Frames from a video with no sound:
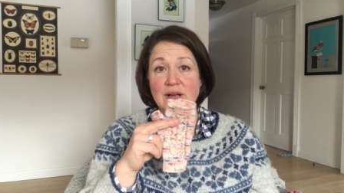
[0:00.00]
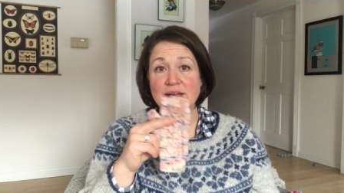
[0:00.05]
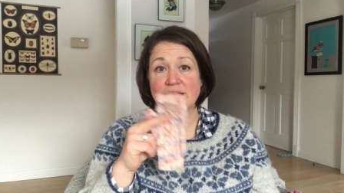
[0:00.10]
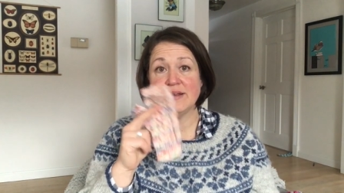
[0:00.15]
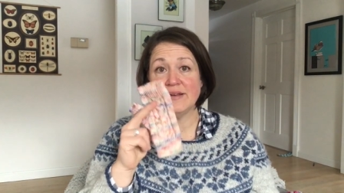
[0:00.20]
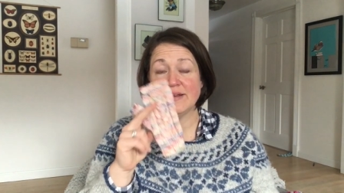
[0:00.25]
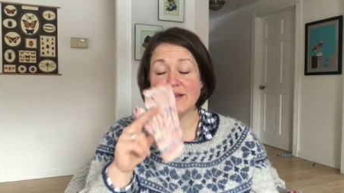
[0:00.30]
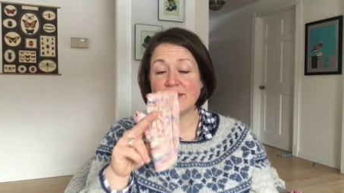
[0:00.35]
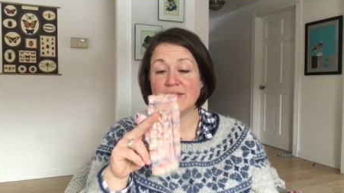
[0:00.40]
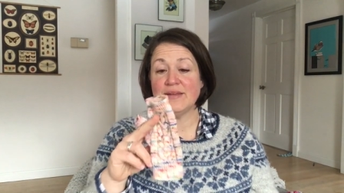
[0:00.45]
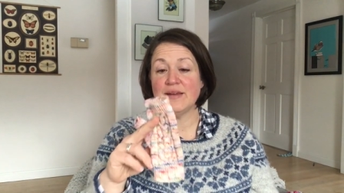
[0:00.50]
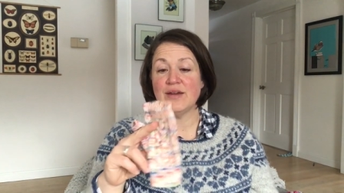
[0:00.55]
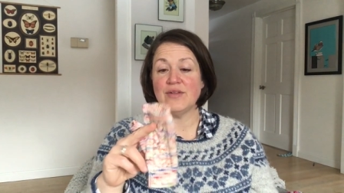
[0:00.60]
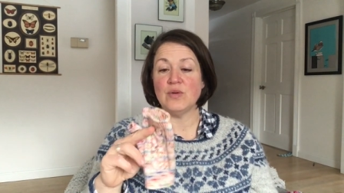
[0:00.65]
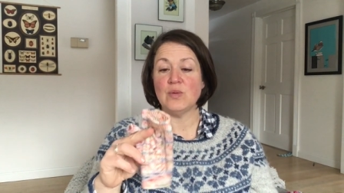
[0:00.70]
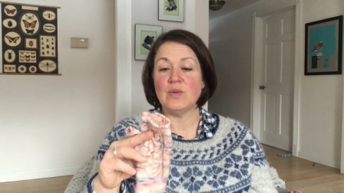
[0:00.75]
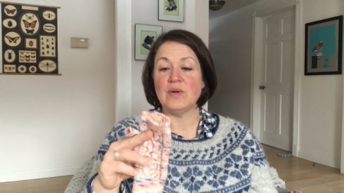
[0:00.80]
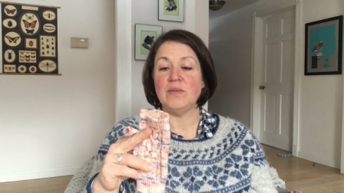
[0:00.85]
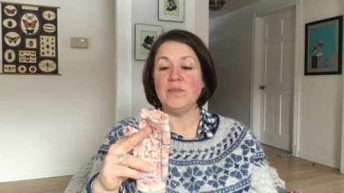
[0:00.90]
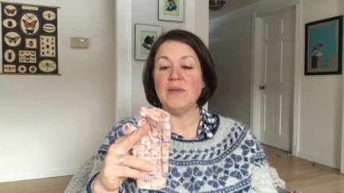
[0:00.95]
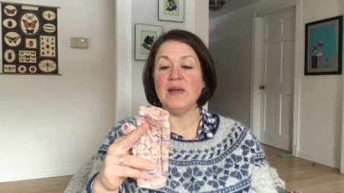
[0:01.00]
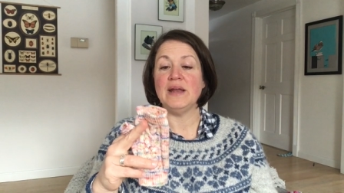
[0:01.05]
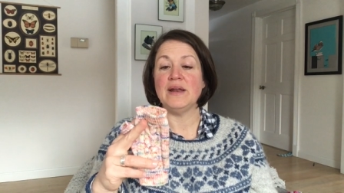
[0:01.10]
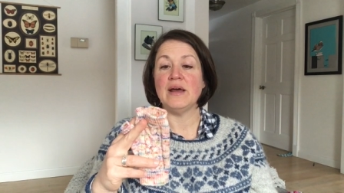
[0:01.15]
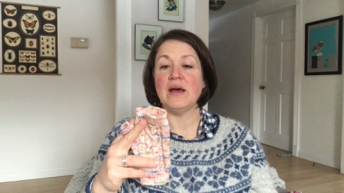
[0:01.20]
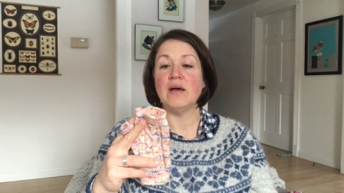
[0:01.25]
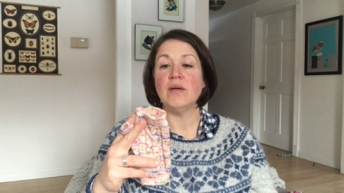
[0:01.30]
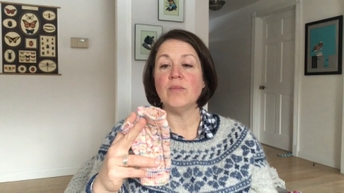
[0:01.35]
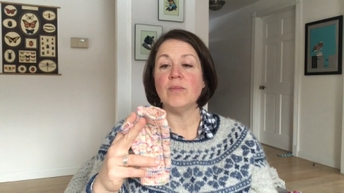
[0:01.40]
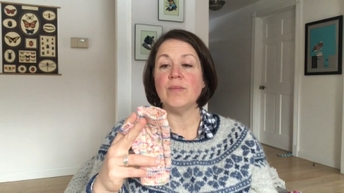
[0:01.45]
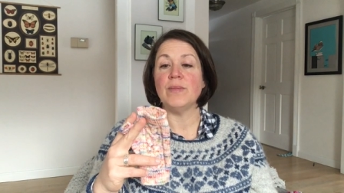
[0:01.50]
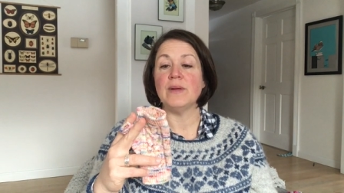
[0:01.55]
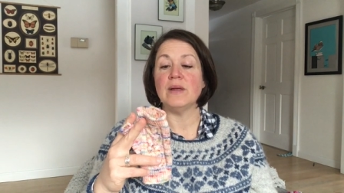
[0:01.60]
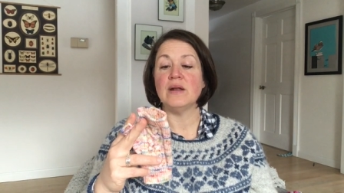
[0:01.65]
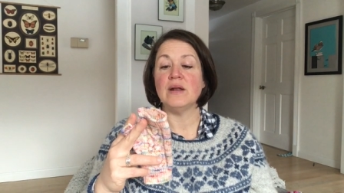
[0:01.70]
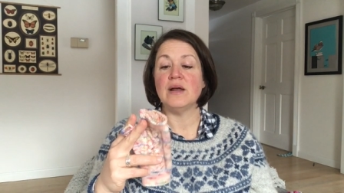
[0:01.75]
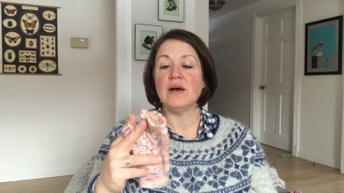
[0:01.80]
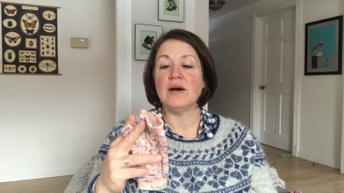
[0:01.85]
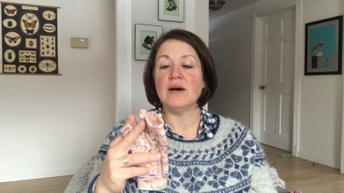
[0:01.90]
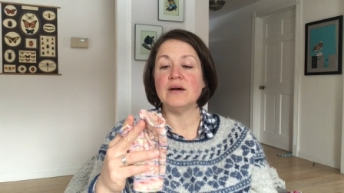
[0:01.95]
I need to get the other one made up,
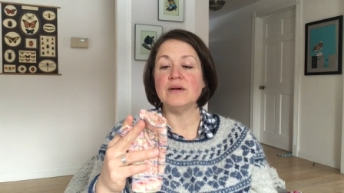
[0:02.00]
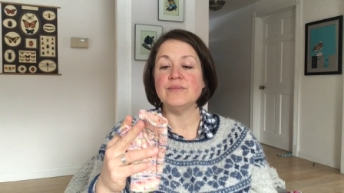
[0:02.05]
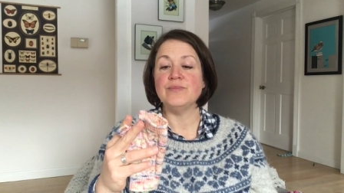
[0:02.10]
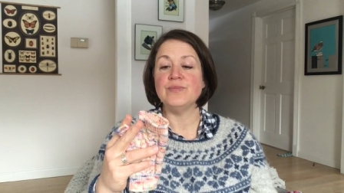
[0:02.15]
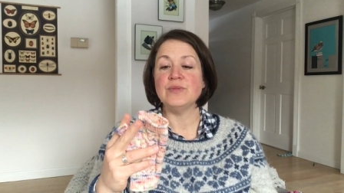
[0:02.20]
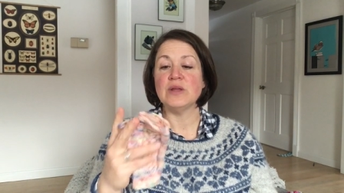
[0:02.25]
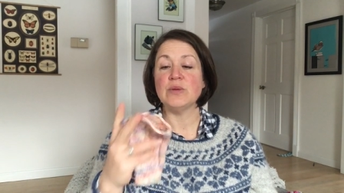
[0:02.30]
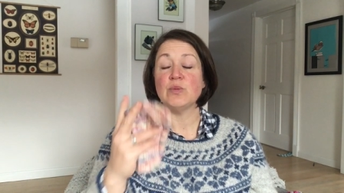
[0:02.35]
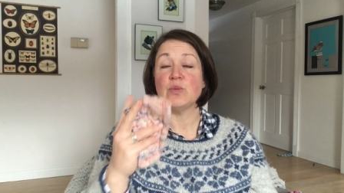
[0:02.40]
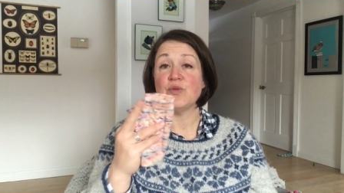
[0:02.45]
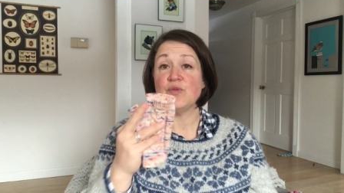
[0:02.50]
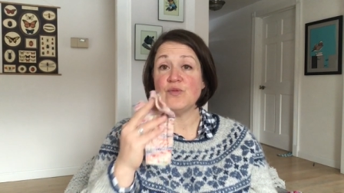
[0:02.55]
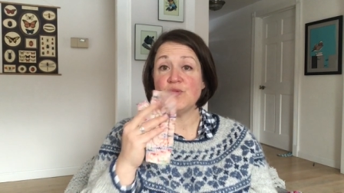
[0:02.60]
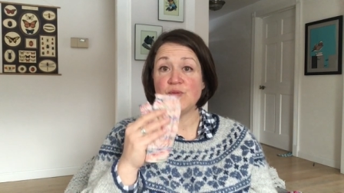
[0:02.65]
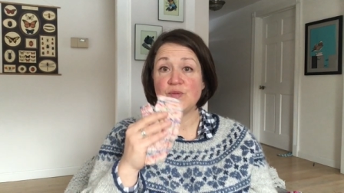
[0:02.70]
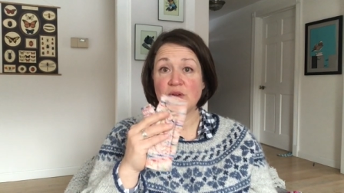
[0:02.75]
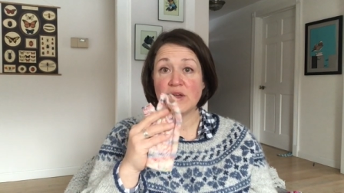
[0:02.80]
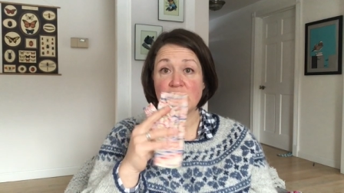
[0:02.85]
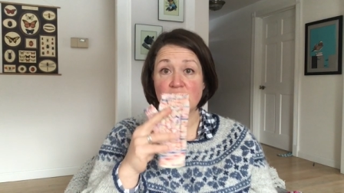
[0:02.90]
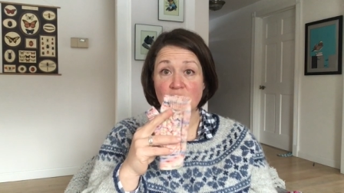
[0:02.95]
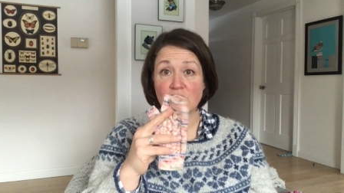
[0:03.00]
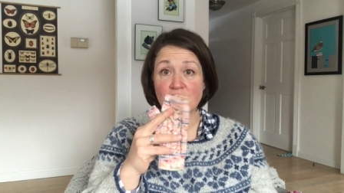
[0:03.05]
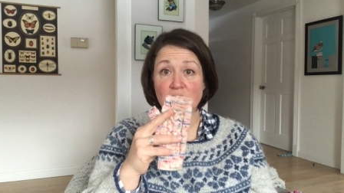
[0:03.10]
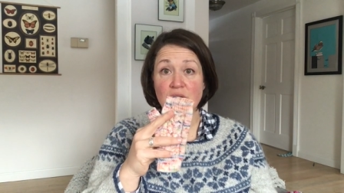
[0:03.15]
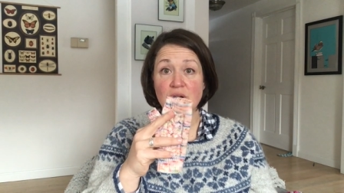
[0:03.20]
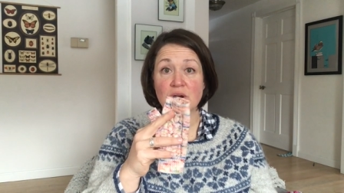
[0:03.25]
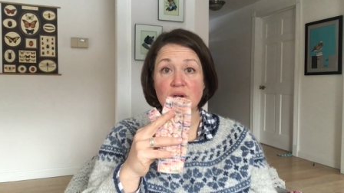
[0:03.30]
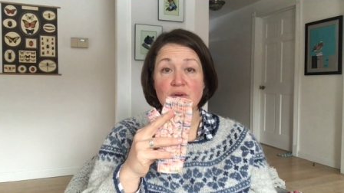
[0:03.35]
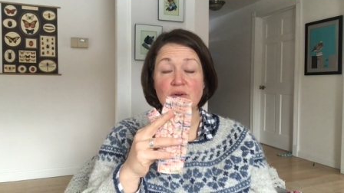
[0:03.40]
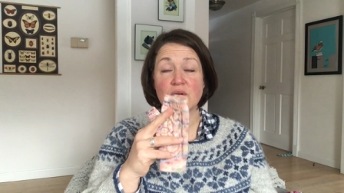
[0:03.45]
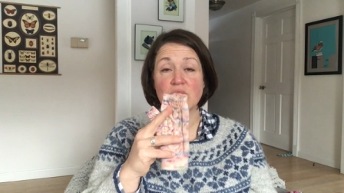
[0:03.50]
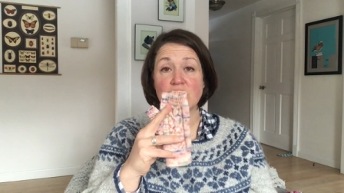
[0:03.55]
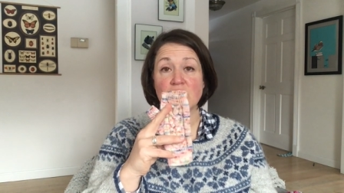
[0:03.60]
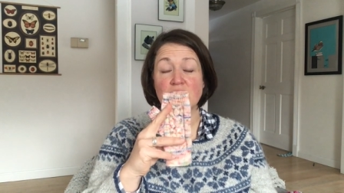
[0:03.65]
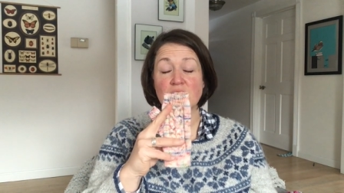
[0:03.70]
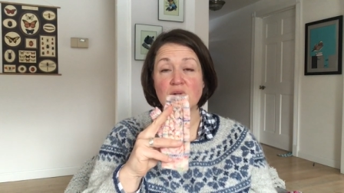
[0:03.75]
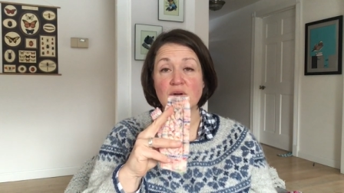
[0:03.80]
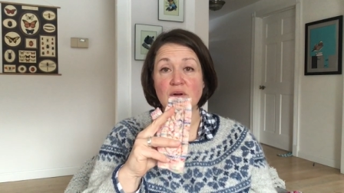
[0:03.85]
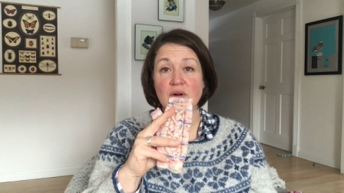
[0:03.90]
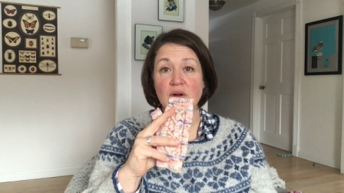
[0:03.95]
but it will fit her
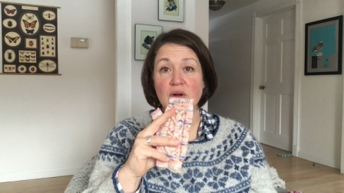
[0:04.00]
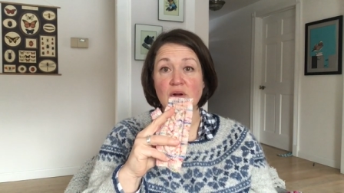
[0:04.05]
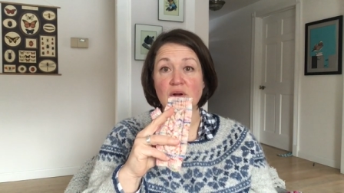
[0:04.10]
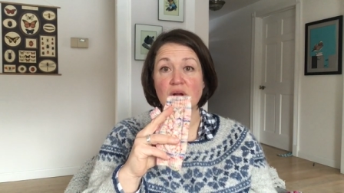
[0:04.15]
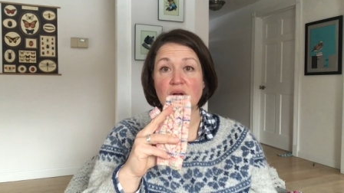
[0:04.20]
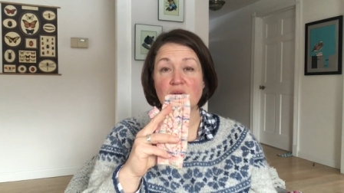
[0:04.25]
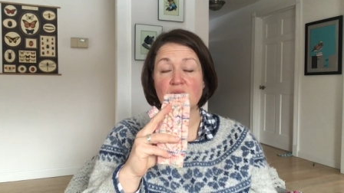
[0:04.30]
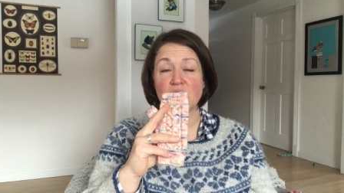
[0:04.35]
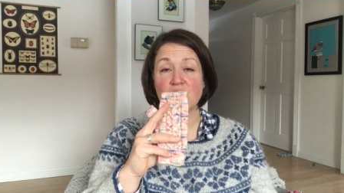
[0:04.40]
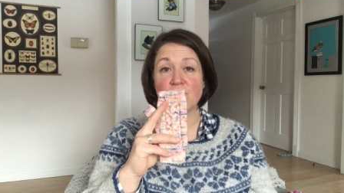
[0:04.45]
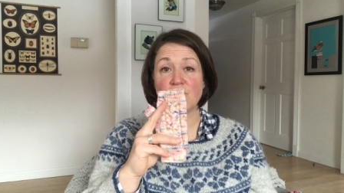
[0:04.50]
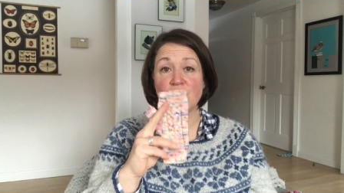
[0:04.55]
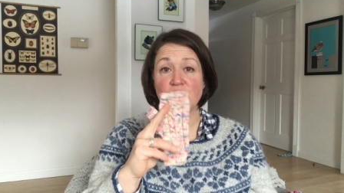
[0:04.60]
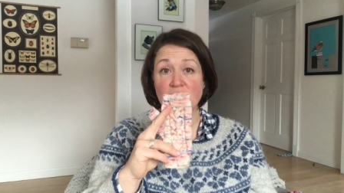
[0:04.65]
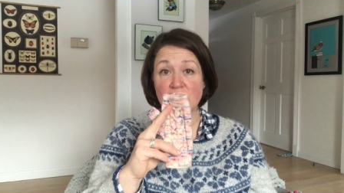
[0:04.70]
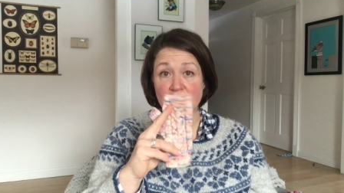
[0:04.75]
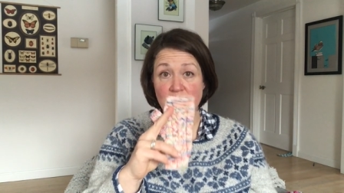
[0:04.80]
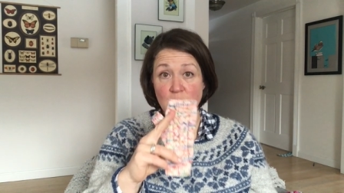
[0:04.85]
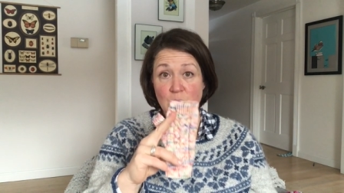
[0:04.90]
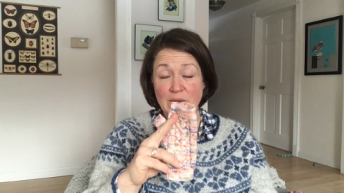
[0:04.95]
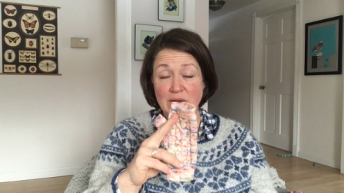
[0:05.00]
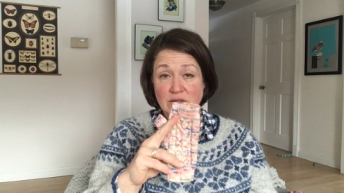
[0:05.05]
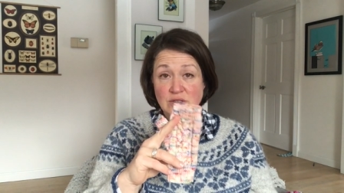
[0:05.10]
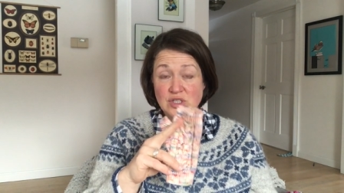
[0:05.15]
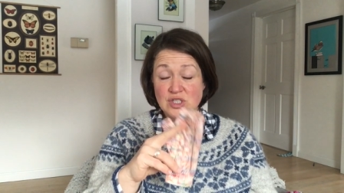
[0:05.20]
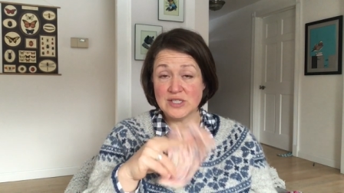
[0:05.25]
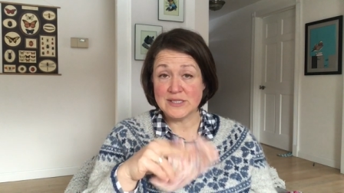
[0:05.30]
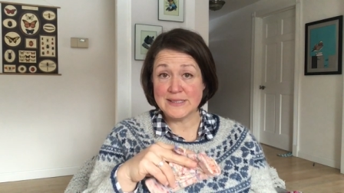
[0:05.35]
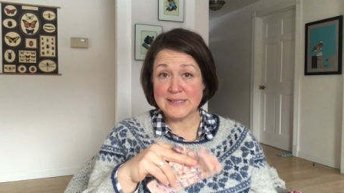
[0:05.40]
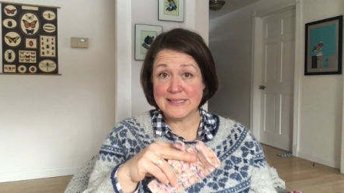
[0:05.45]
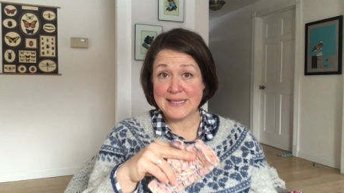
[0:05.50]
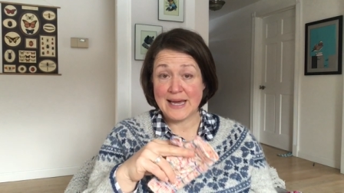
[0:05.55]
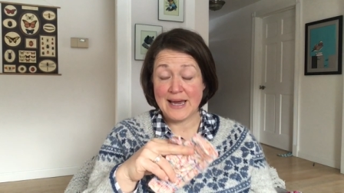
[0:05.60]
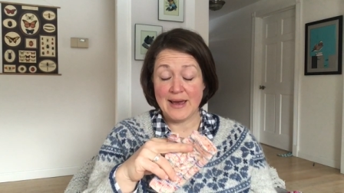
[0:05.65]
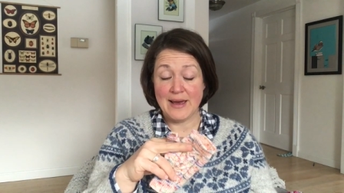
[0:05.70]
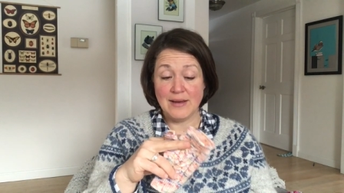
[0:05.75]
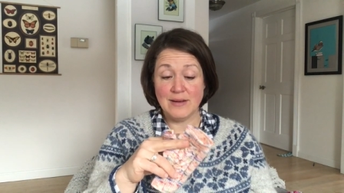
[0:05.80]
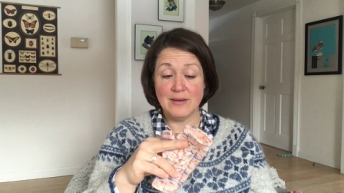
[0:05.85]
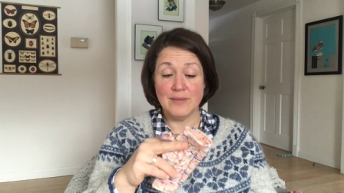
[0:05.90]
very well. She's 10.